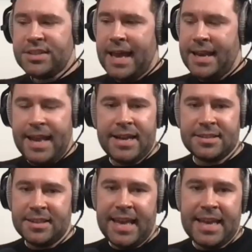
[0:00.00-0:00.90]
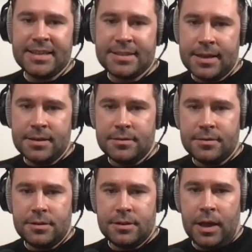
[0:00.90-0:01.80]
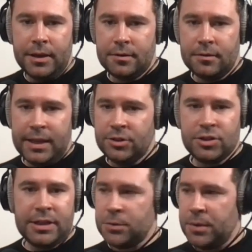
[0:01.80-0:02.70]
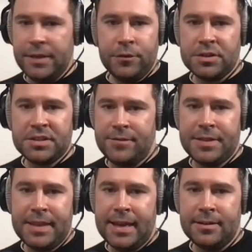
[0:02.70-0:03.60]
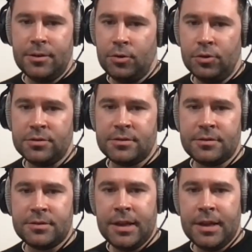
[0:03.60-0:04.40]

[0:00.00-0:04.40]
sat next to the editor, like literally 24/7 then, or